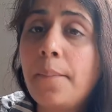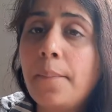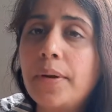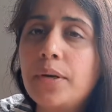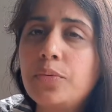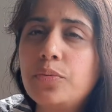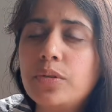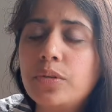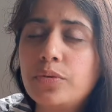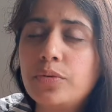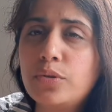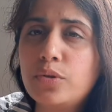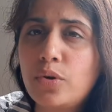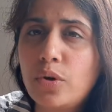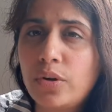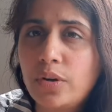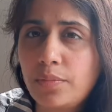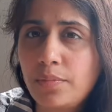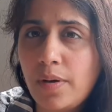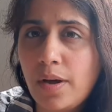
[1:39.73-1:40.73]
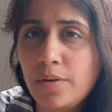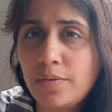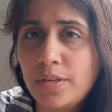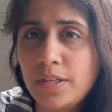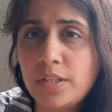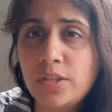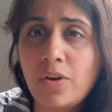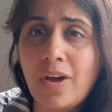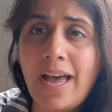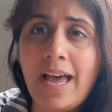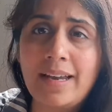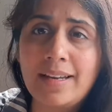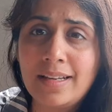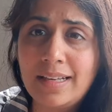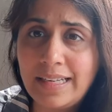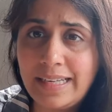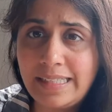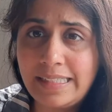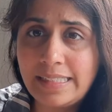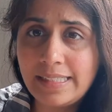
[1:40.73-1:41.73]
but we're going to talk about it at a
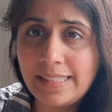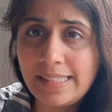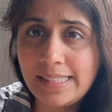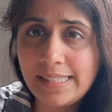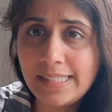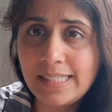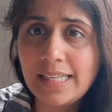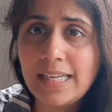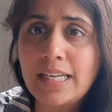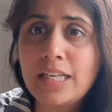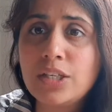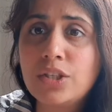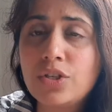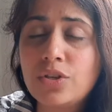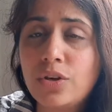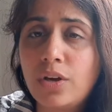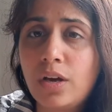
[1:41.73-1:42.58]
later stage.